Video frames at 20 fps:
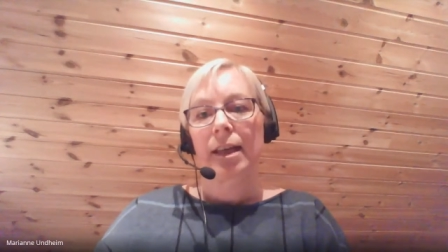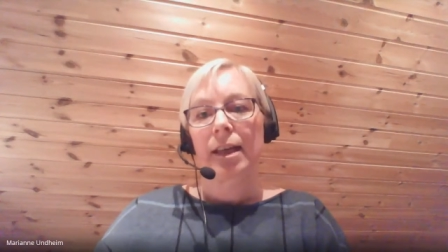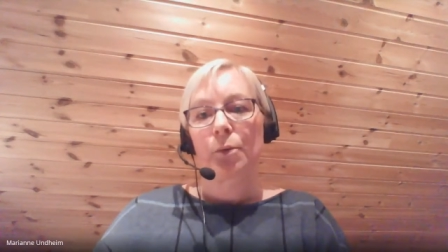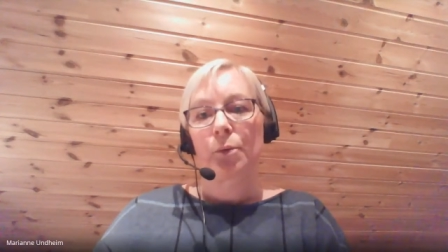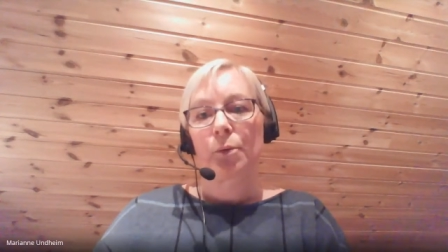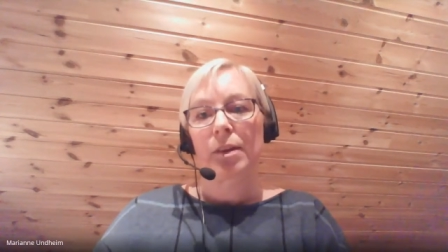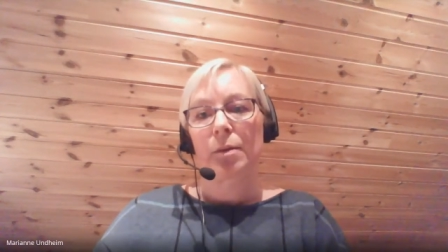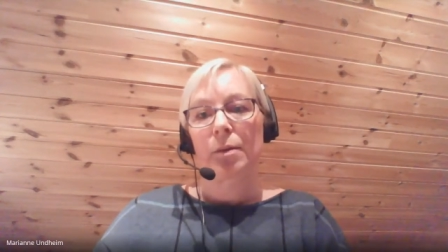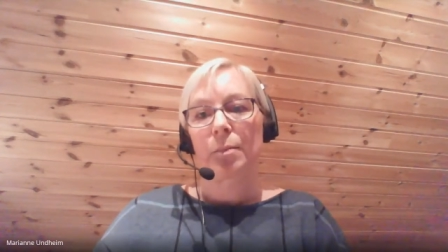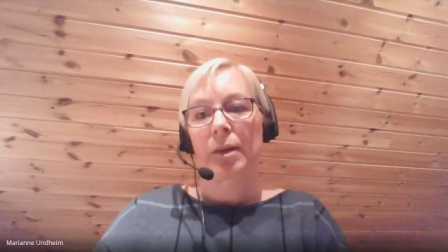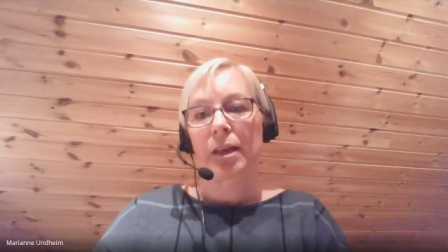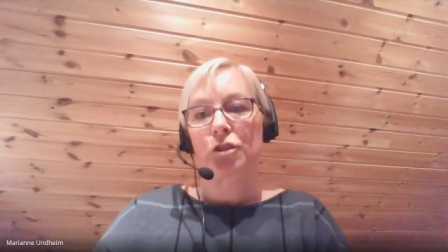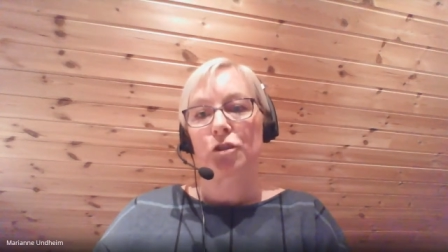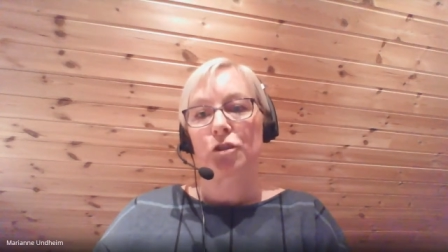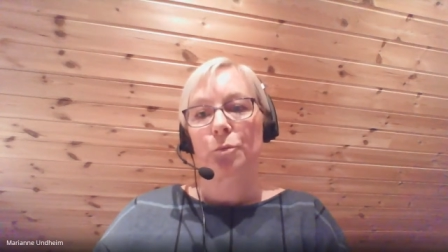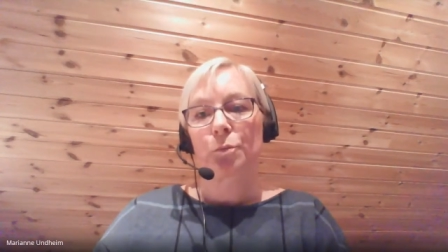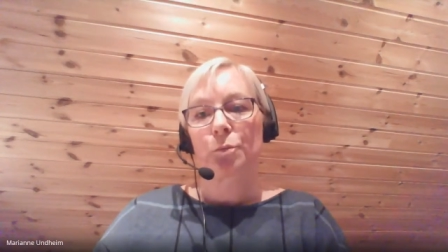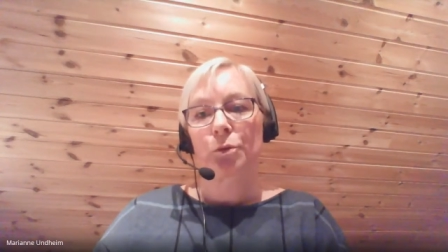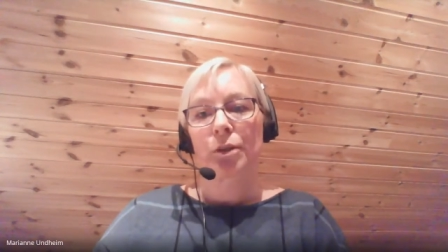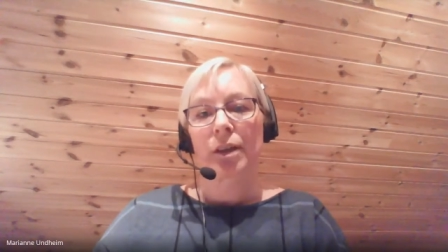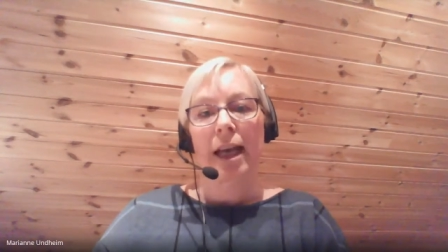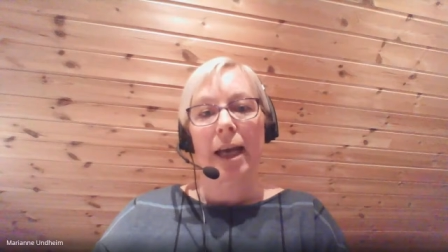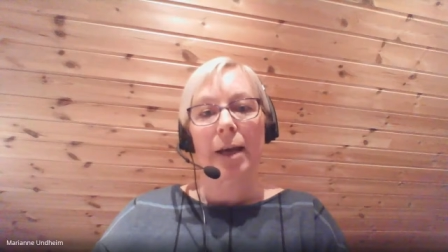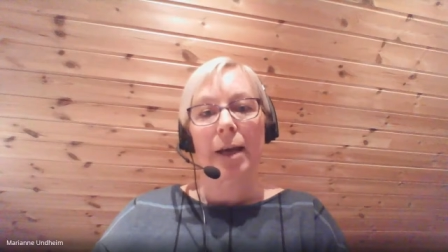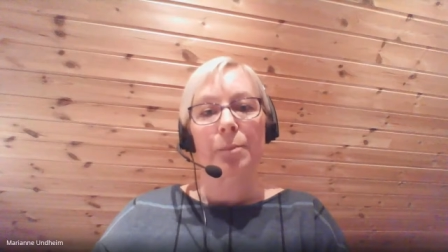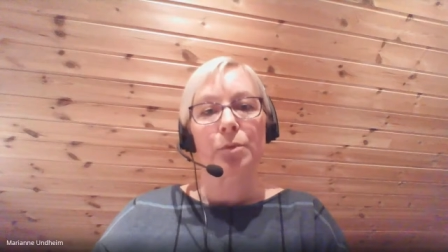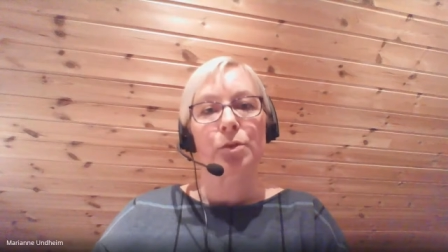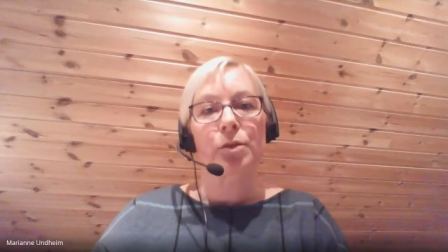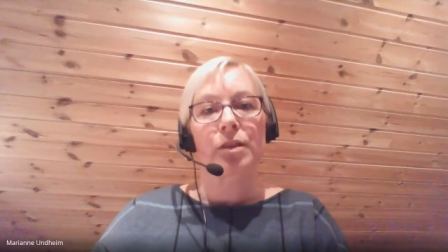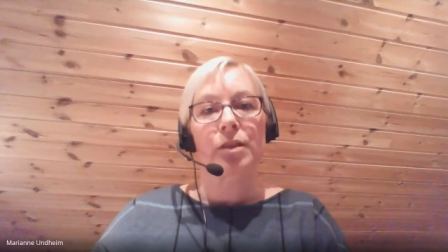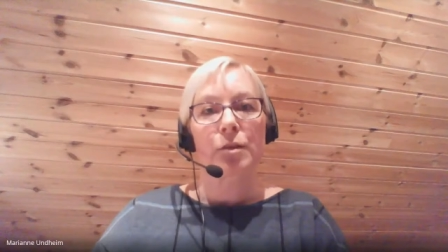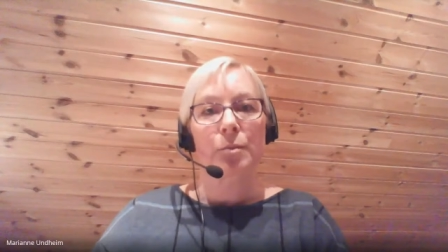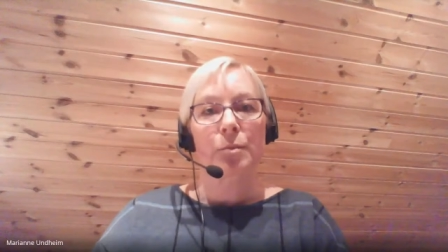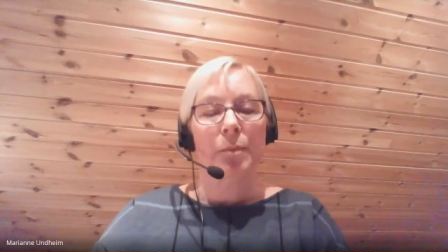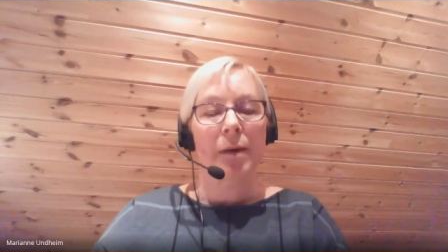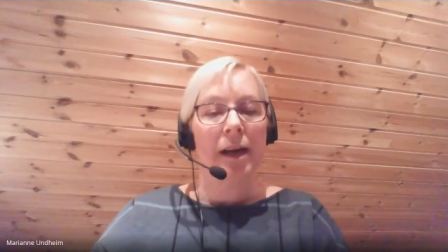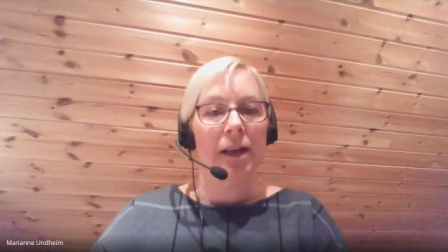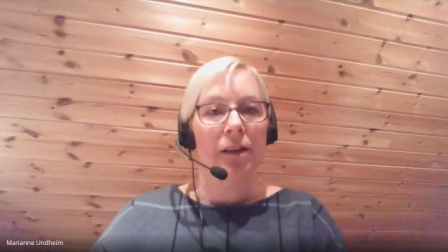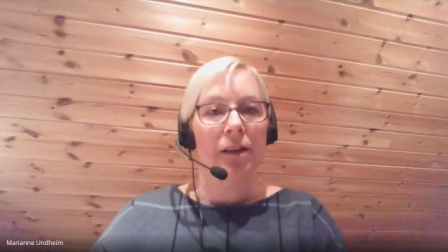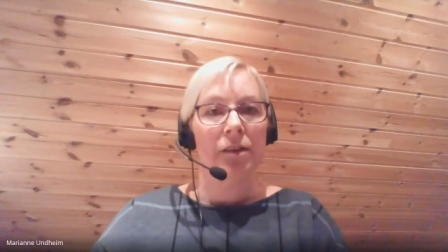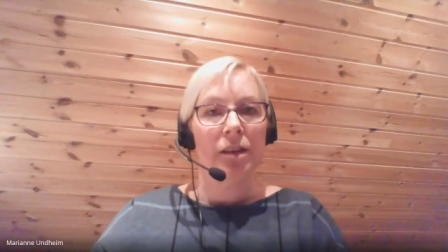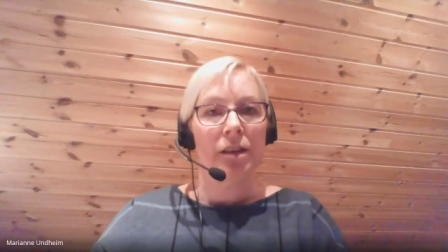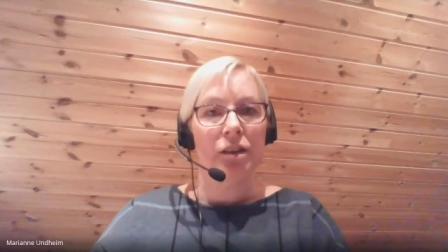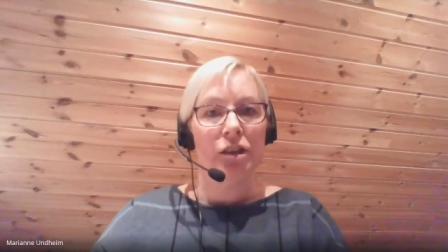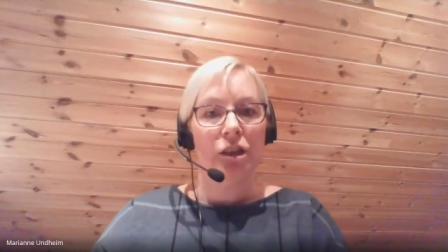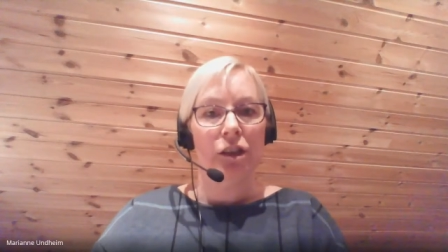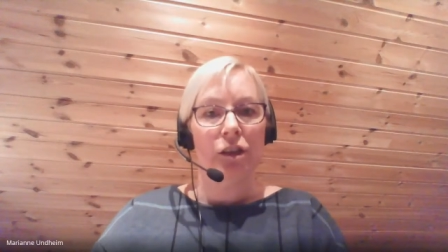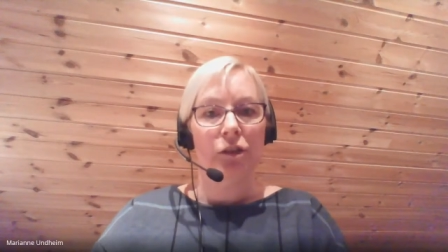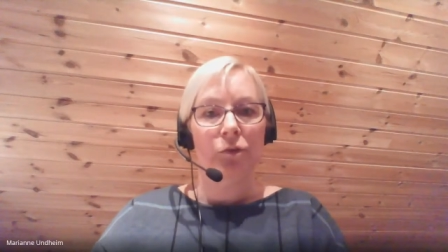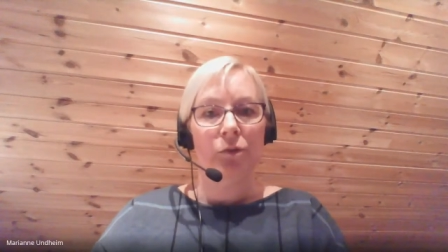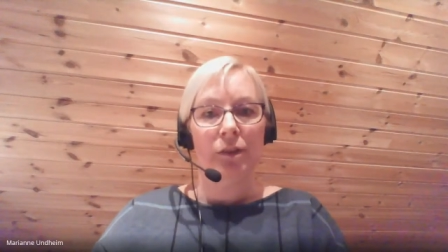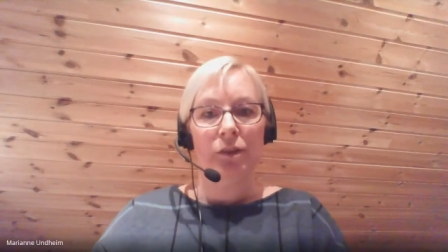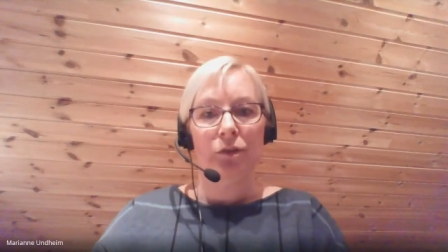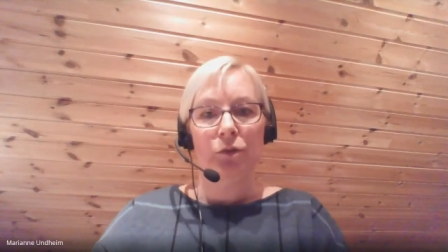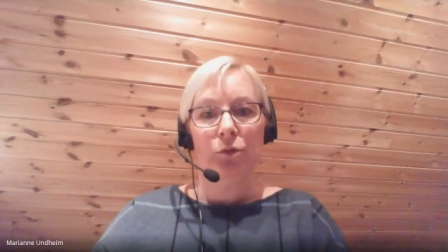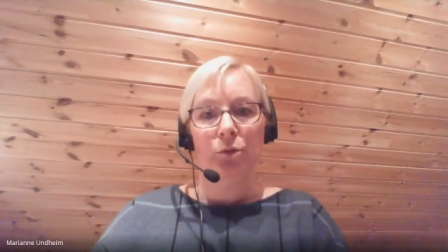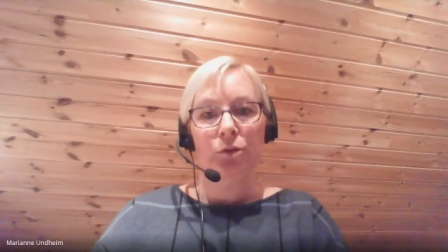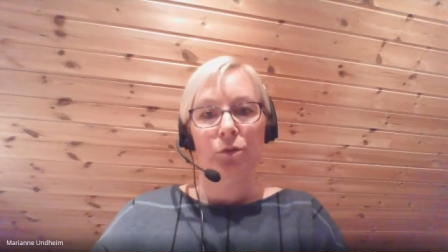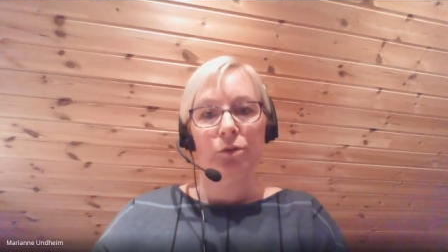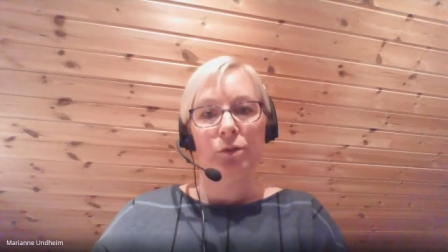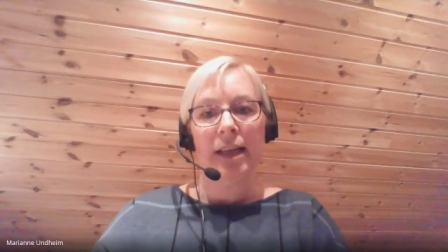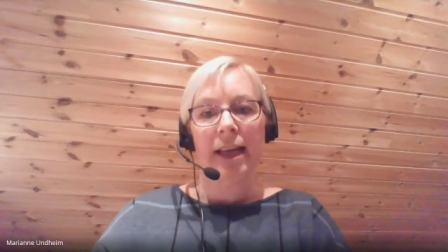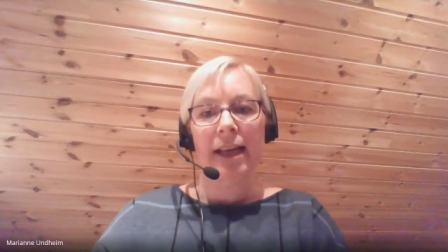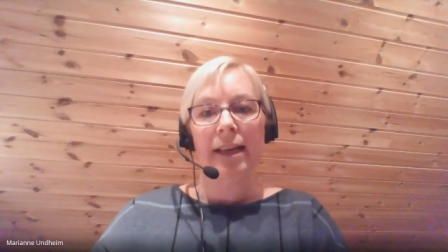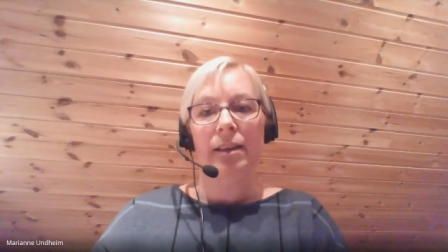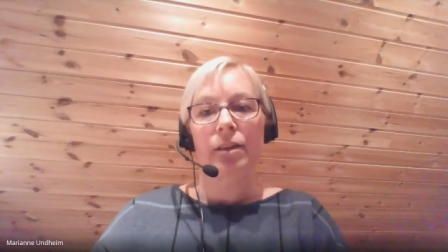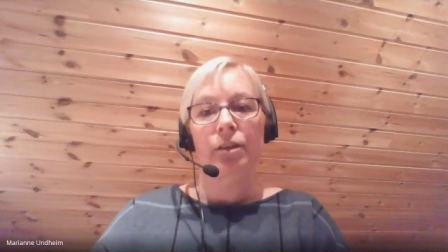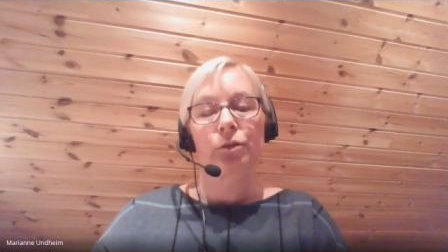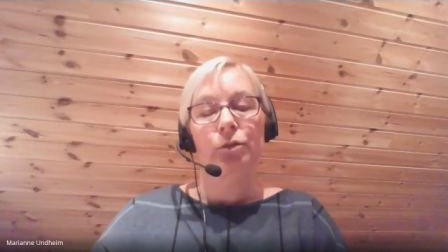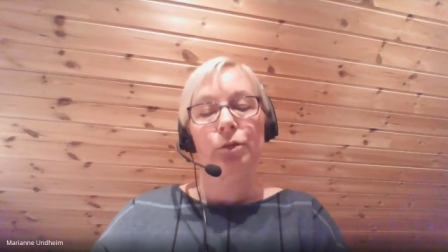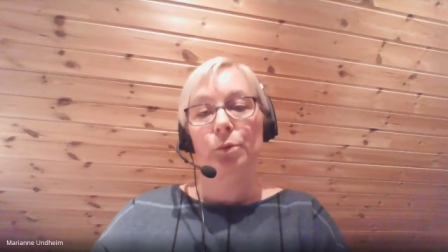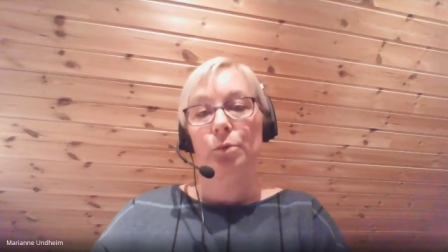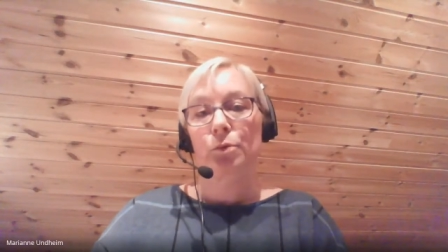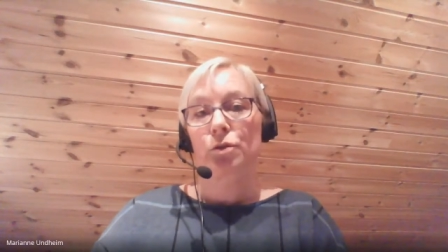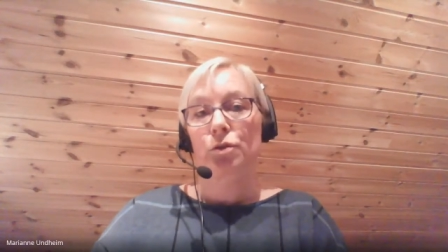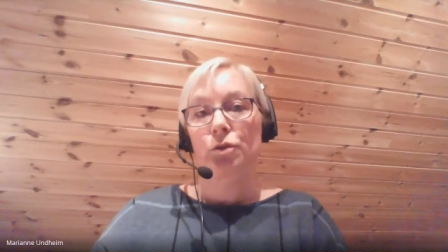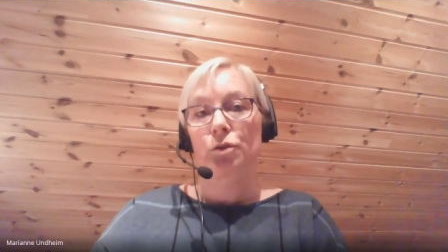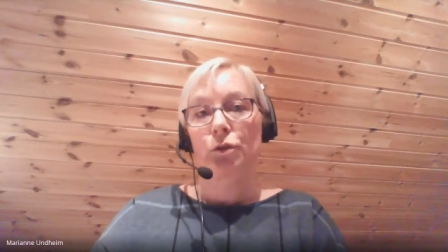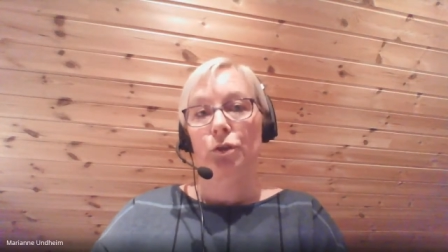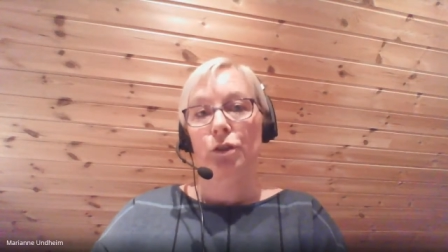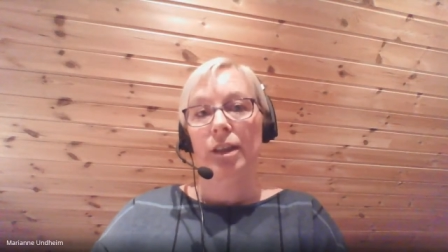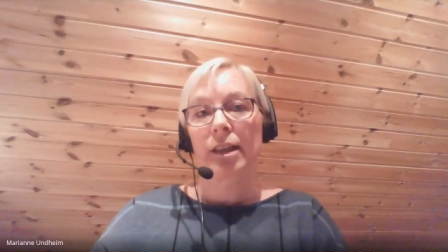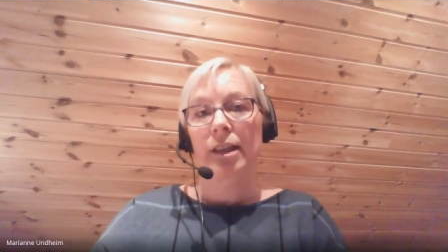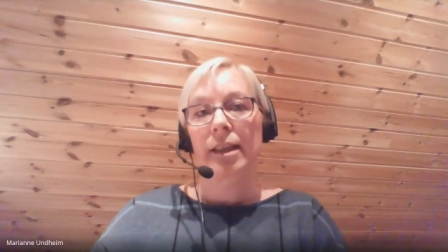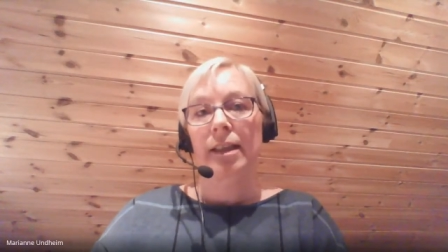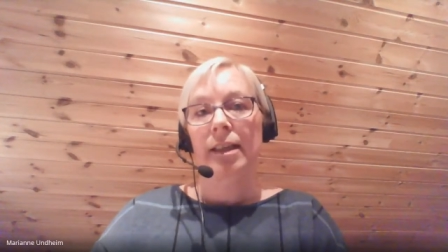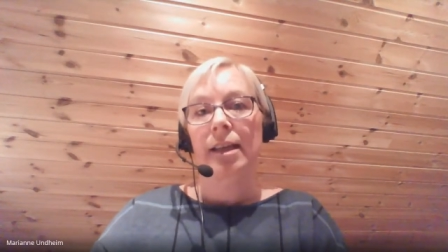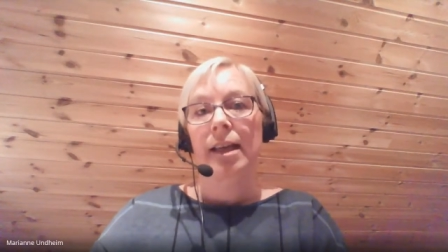with a picture book app to inspire the children to create their own story